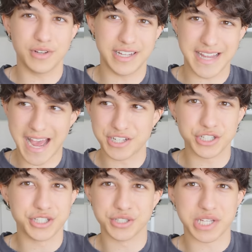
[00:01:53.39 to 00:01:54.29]
attach
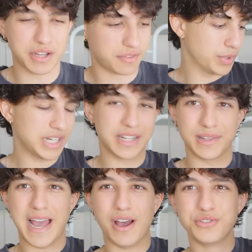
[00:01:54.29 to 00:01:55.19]
it to yourself but it
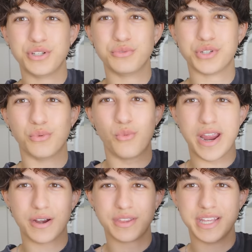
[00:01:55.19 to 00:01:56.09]
allows you to
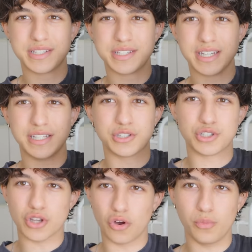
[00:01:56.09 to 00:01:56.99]
wear this in
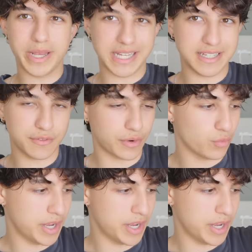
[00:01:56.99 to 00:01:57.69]
so many different